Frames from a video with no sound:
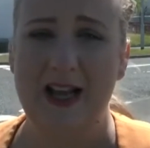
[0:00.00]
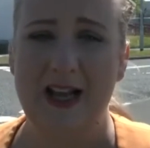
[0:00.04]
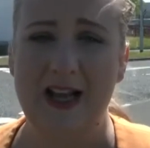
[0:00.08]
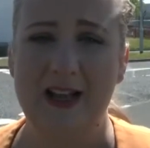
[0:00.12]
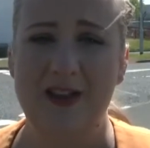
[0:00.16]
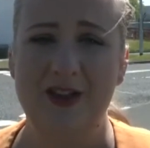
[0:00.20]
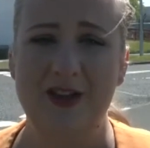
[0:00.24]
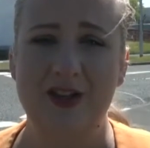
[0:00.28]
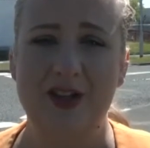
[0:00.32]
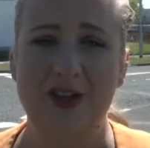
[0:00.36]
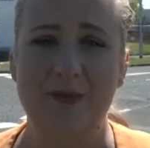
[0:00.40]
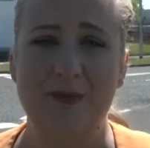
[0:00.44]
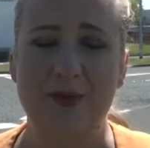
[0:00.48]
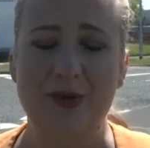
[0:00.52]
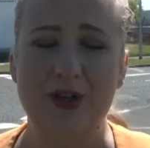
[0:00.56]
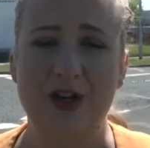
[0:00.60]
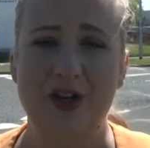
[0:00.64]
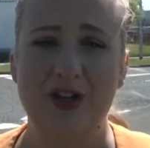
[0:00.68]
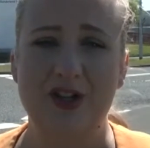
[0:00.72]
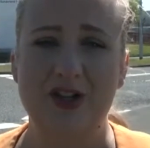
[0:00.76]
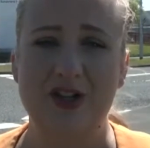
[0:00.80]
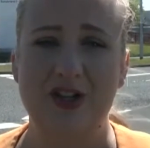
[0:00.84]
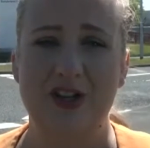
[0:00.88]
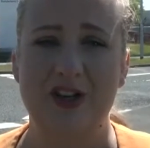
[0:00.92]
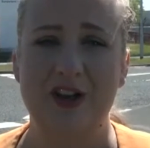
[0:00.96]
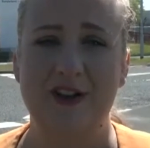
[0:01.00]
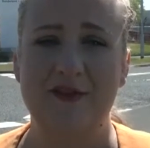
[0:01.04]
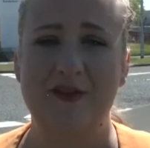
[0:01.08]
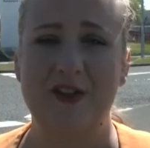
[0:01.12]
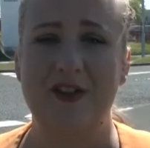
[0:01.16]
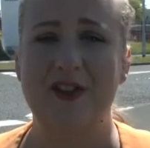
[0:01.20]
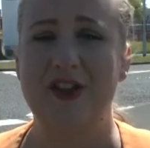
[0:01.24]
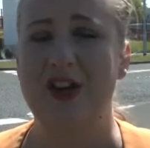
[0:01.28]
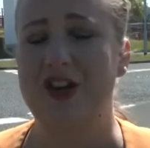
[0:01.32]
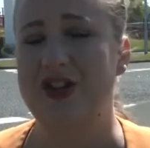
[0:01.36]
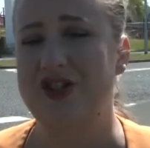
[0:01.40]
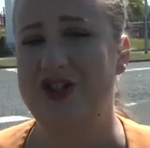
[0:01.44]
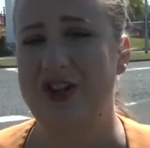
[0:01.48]
in the new production of the
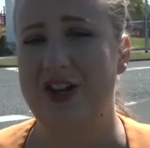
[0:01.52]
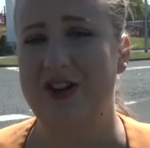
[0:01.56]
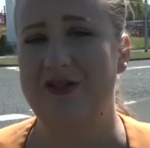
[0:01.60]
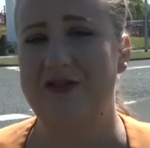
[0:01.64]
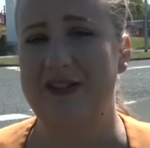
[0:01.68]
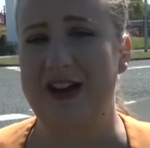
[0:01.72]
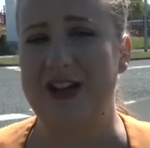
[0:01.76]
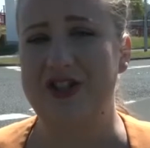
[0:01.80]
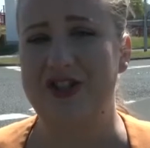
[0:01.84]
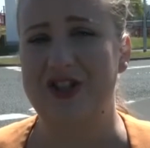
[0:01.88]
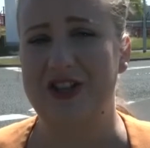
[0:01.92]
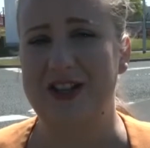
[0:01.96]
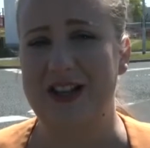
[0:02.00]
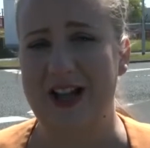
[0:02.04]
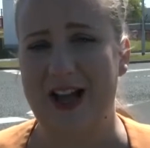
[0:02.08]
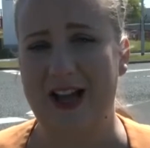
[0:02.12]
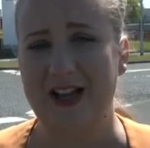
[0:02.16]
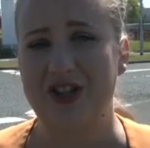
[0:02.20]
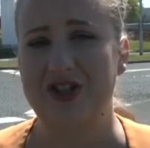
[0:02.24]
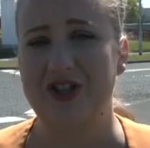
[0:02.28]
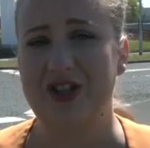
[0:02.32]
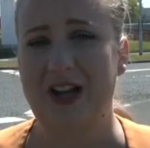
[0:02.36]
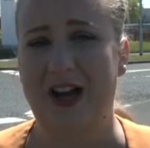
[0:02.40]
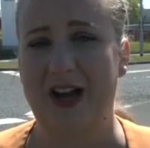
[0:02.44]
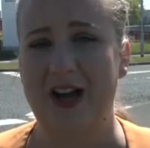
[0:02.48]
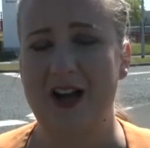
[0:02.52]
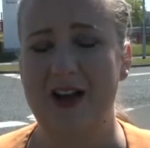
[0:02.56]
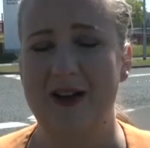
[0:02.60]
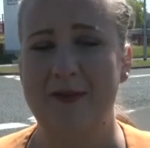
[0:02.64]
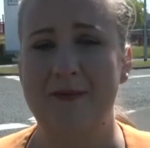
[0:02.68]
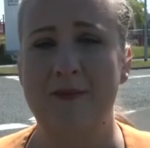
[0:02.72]
third generation Qashqai,